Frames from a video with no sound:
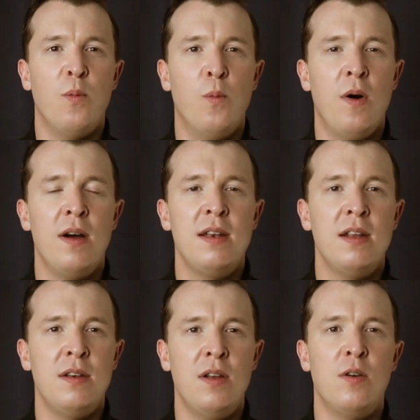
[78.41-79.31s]

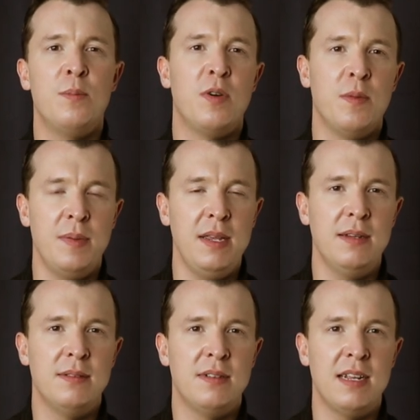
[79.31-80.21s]
one note per
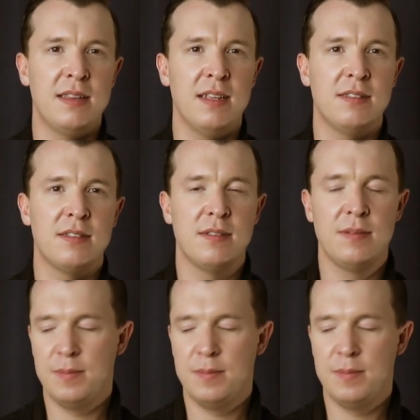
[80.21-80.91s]
beat, like this.